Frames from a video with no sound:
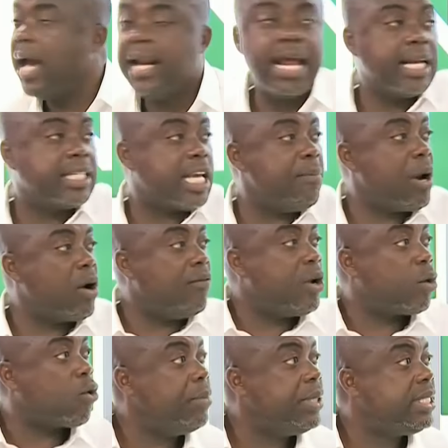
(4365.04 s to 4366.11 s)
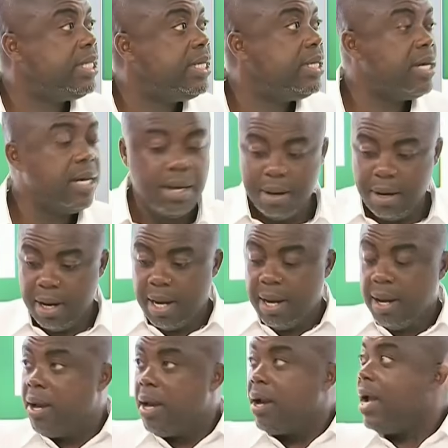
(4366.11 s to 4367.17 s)
and a chairman of the committee?
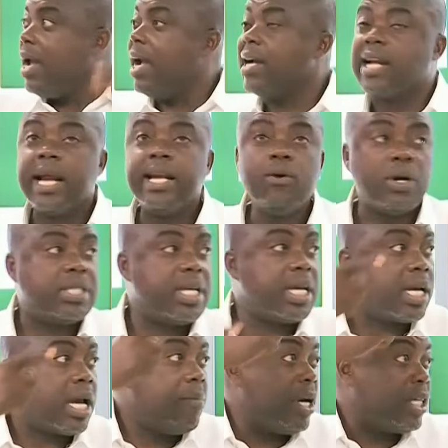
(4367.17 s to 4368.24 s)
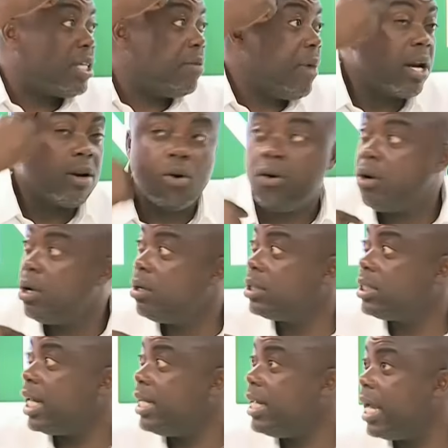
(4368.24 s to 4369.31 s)
And can you say, Cabashimano
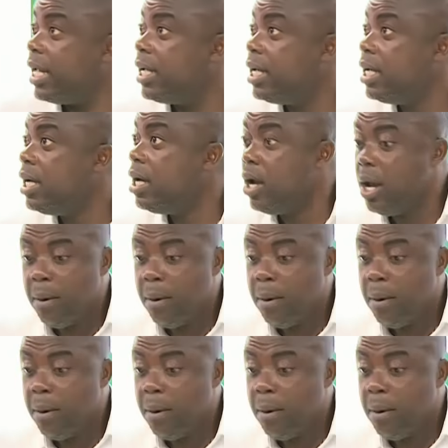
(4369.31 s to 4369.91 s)
said, Yea,